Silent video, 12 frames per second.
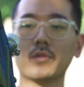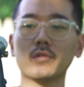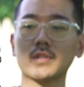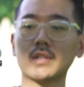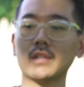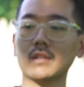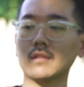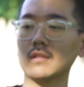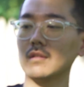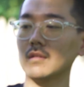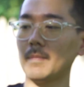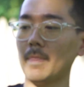you see it
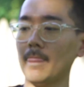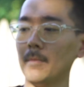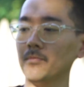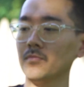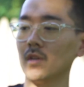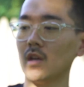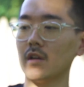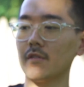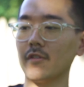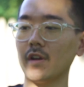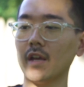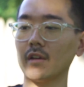at
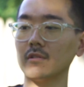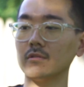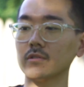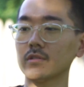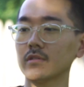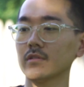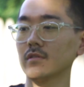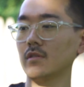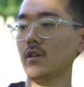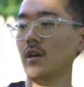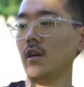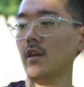different angles,
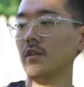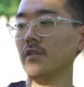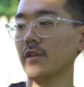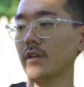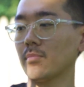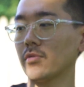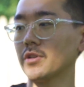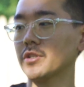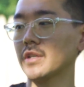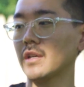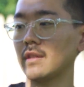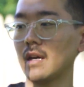you can
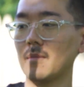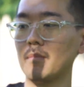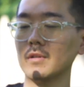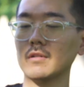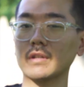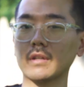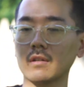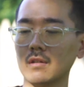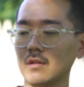appreciate that milling.